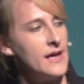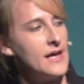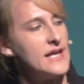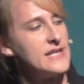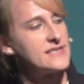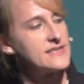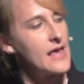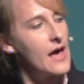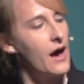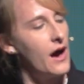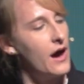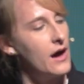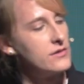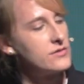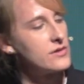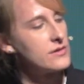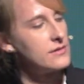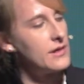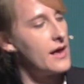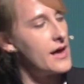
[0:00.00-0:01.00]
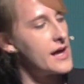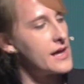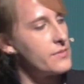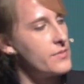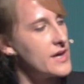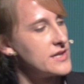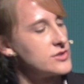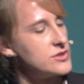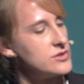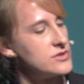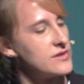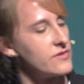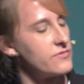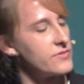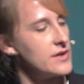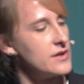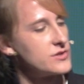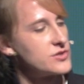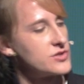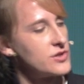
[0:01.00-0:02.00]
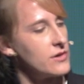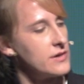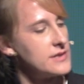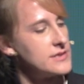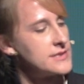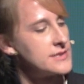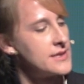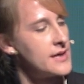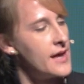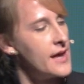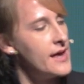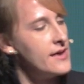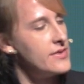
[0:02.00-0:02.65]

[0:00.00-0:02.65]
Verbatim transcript: It's that underlying message of reassurance